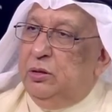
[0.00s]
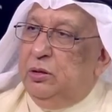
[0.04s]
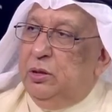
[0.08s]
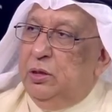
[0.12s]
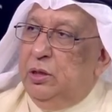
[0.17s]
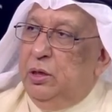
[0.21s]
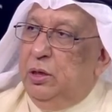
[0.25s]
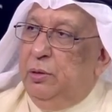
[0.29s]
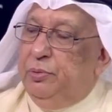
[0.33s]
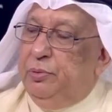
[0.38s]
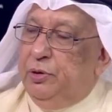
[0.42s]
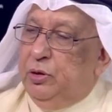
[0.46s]

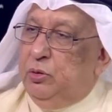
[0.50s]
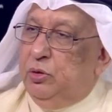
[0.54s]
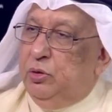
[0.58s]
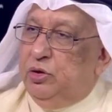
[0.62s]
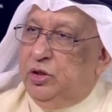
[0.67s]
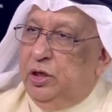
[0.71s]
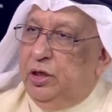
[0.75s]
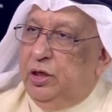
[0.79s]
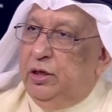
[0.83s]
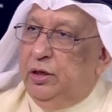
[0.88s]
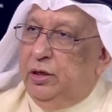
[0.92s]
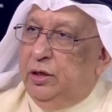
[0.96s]

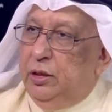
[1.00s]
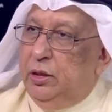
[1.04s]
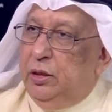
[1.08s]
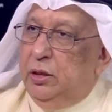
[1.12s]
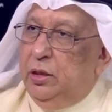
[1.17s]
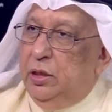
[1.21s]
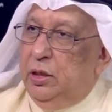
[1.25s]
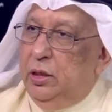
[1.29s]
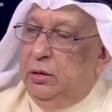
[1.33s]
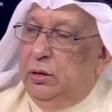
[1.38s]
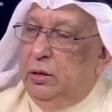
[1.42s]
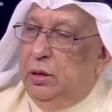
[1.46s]
precautionary
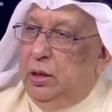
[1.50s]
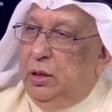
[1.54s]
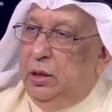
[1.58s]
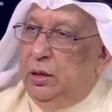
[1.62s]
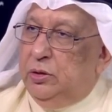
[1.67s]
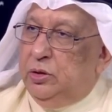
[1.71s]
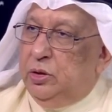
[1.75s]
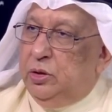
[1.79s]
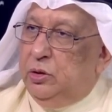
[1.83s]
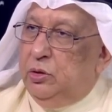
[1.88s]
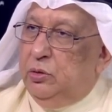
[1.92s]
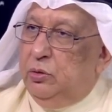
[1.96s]

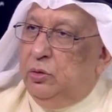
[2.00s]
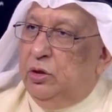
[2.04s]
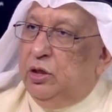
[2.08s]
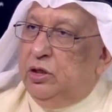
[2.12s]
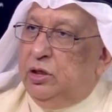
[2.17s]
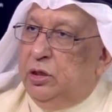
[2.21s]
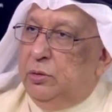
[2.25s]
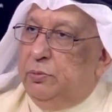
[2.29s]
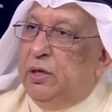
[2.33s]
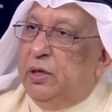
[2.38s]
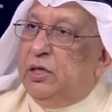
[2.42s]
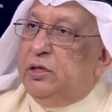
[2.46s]

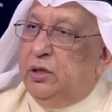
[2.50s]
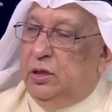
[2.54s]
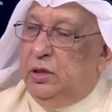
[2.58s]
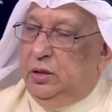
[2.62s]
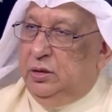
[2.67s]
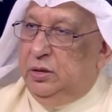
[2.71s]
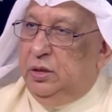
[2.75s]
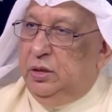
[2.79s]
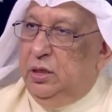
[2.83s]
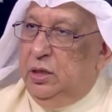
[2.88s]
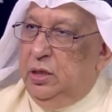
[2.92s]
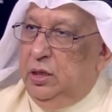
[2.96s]
security
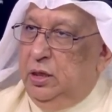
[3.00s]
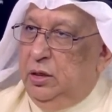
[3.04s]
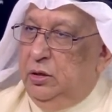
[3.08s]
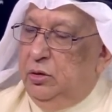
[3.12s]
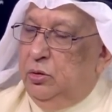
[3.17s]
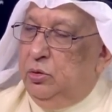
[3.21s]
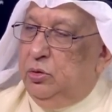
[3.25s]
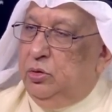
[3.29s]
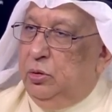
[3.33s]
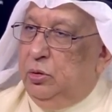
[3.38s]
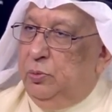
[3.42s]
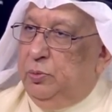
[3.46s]
measures mm-hmm.
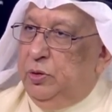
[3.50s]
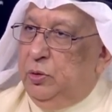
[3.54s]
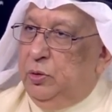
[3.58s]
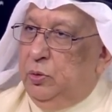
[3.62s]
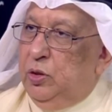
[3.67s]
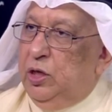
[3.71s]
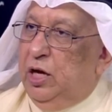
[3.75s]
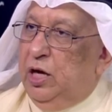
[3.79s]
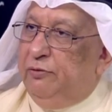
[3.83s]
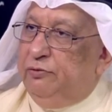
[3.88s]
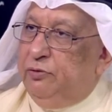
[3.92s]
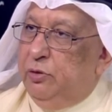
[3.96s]
need to be,
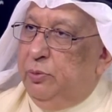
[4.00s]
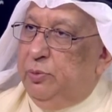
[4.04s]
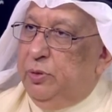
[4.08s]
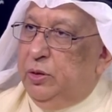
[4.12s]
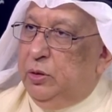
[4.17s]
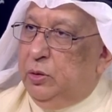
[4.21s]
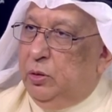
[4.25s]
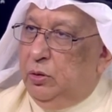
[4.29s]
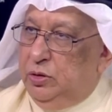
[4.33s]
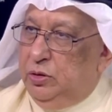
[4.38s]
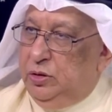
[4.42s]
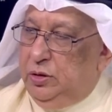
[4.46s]
we have to be
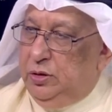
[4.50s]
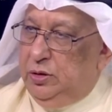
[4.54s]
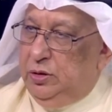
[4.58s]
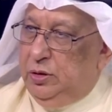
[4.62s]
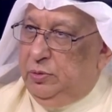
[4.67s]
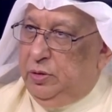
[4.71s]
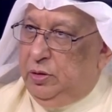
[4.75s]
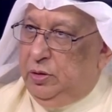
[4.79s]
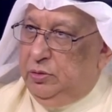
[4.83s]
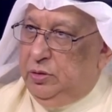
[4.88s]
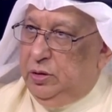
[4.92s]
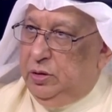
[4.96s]
cautious
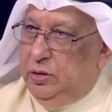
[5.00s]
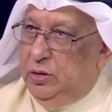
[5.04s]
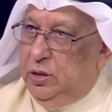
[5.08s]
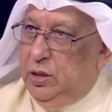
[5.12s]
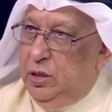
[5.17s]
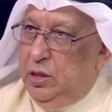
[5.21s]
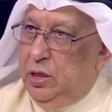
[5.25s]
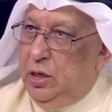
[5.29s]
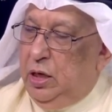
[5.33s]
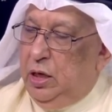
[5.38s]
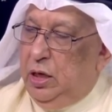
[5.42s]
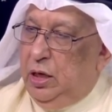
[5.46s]
about it
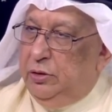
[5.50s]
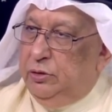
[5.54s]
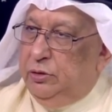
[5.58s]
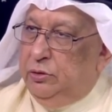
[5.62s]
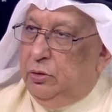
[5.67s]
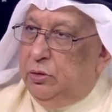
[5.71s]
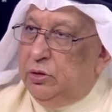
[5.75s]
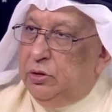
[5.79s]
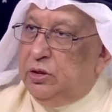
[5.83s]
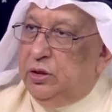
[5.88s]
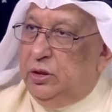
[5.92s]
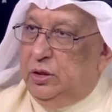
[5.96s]
and
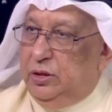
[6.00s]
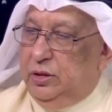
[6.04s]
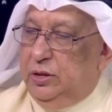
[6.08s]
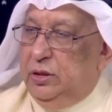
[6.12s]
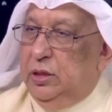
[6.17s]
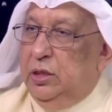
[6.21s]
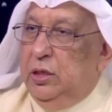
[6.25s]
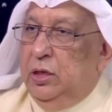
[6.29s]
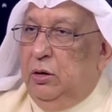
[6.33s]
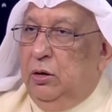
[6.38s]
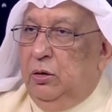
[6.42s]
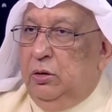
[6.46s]
conscious
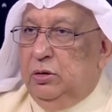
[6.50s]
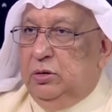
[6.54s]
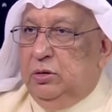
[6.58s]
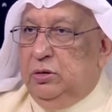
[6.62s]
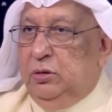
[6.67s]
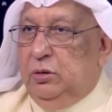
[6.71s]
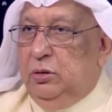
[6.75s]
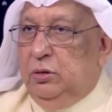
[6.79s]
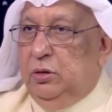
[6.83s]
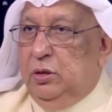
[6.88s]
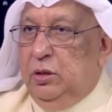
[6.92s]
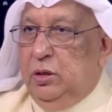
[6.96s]

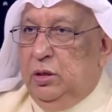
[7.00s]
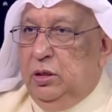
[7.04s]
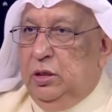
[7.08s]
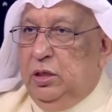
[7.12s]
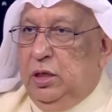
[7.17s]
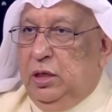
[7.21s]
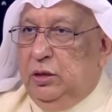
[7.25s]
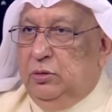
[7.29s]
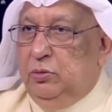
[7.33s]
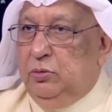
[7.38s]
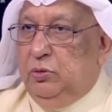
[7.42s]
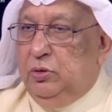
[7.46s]
also
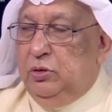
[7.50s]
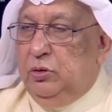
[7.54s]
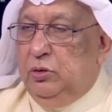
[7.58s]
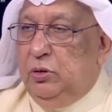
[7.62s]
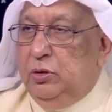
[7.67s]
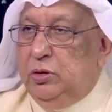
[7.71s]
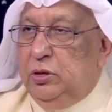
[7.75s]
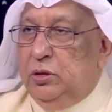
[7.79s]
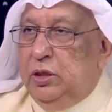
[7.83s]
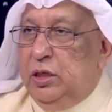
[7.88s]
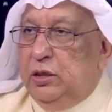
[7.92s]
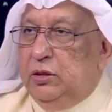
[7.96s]
that we
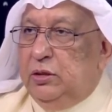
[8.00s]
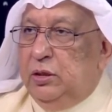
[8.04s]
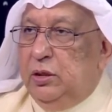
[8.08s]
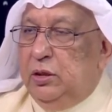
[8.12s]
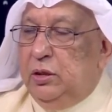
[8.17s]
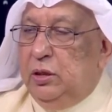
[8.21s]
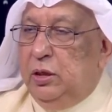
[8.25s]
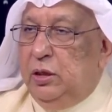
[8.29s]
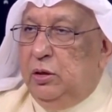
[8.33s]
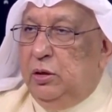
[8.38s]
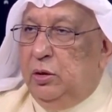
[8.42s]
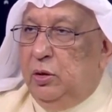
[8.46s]
don't get
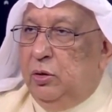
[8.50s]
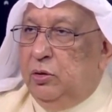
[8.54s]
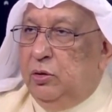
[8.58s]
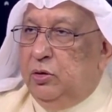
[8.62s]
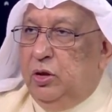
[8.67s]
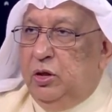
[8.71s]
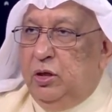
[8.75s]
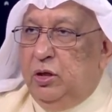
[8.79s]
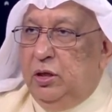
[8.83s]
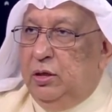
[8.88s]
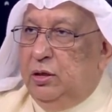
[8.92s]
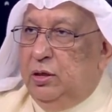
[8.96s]
all
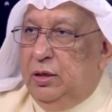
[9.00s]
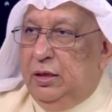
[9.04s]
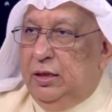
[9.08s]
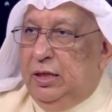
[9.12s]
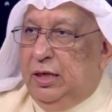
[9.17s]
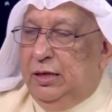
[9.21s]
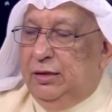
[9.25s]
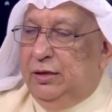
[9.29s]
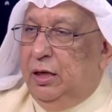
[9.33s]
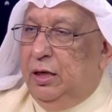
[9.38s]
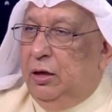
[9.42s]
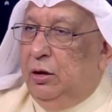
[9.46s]
think
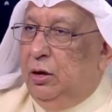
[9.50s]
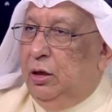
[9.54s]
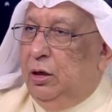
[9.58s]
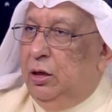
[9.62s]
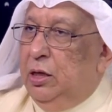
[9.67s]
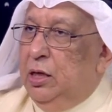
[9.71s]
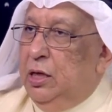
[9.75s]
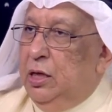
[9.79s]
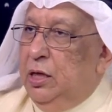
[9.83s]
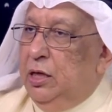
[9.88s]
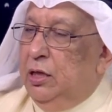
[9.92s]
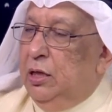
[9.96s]
that
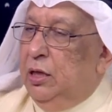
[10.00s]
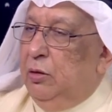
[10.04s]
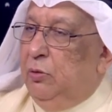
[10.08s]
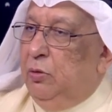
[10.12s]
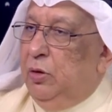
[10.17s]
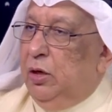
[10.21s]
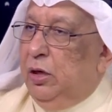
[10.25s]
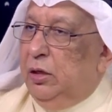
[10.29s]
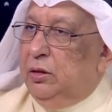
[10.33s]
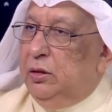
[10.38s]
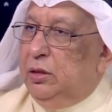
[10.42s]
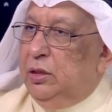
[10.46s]
the
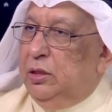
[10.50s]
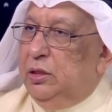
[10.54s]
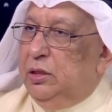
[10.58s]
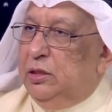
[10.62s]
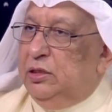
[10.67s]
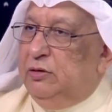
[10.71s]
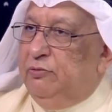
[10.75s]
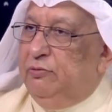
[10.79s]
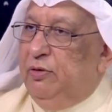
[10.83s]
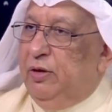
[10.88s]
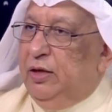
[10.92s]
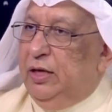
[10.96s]
world
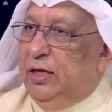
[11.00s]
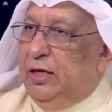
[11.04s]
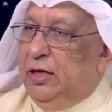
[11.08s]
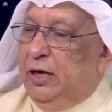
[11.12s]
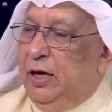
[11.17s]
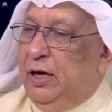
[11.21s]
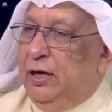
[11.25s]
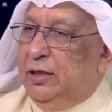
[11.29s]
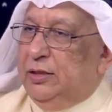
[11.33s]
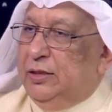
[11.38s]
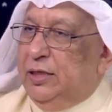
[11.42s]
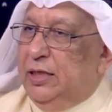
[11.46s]
is very
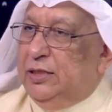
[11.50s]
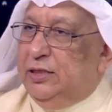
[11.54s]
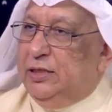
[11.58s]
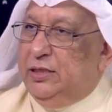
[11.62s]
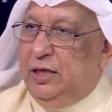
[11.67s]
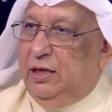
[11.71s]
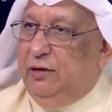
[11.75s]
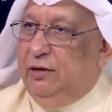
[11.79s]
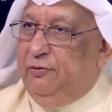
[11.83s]
nice and safe.